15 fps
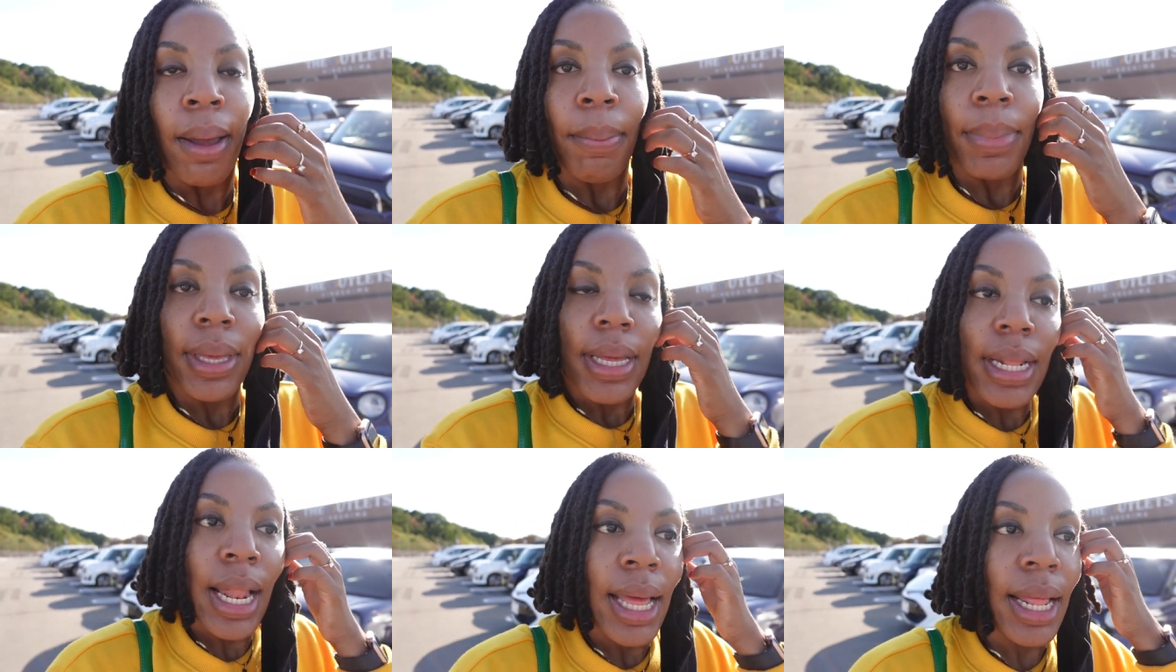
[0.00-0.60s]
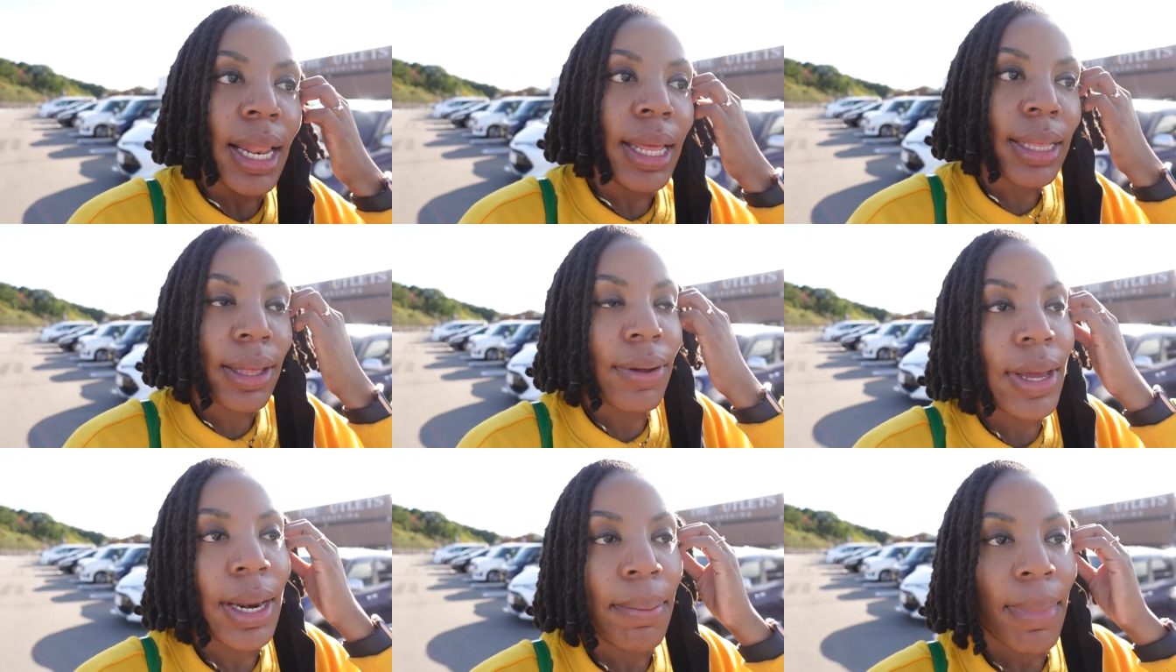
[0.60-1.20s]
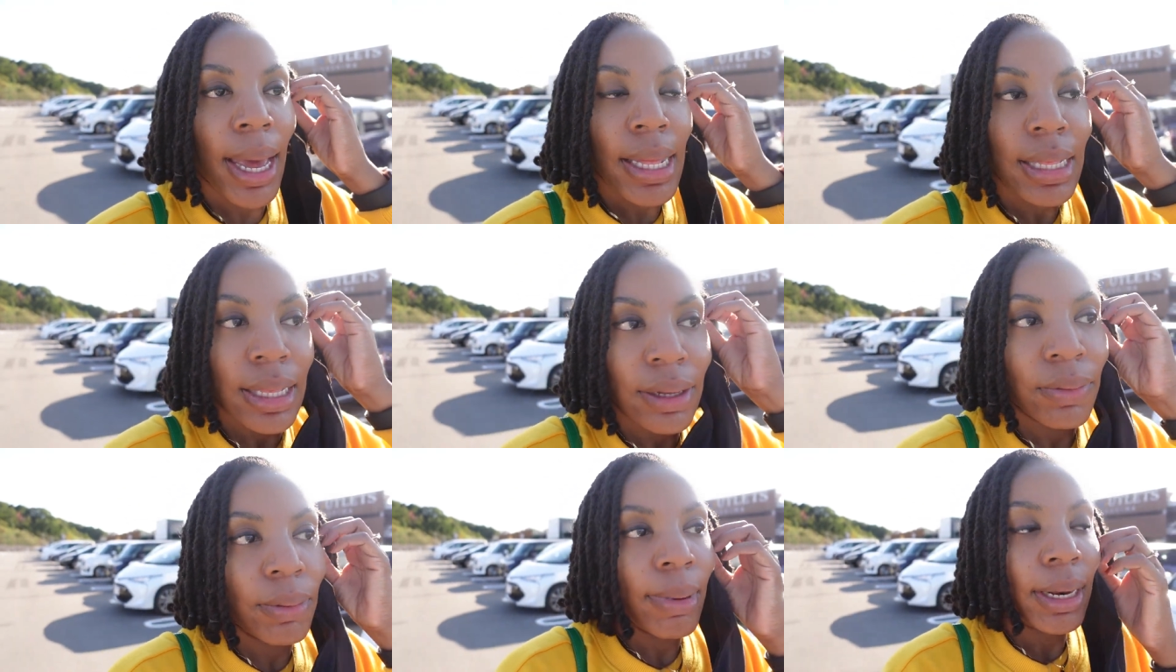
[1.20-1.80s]
But let's go ahead and mask
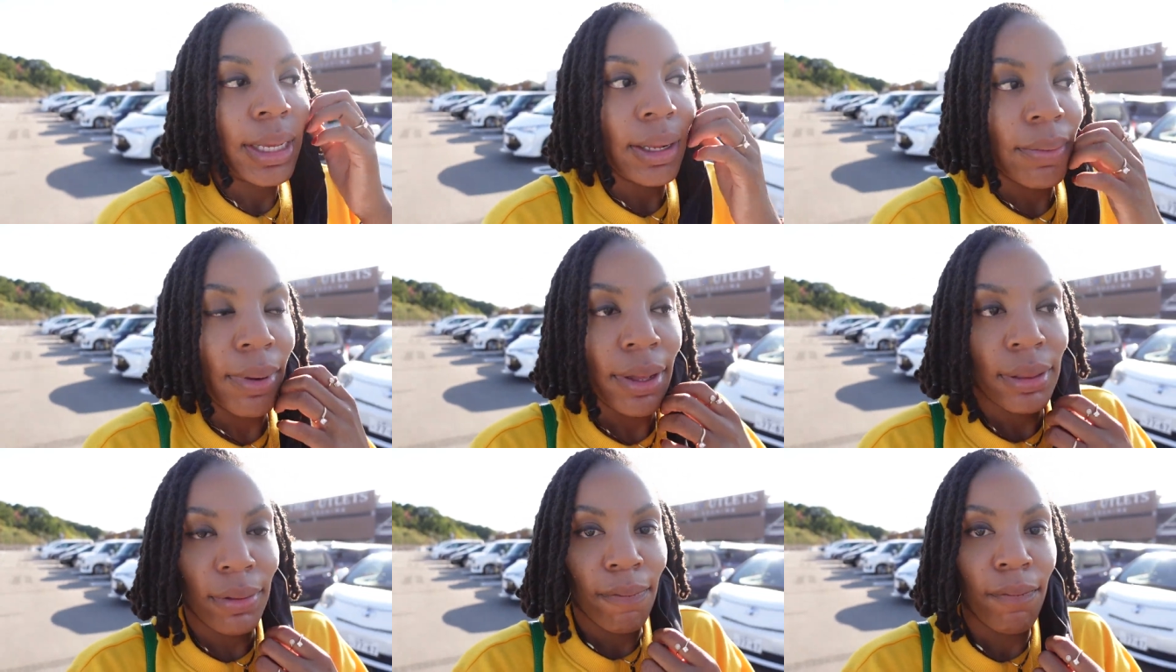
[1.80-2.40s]
up. We about to get around some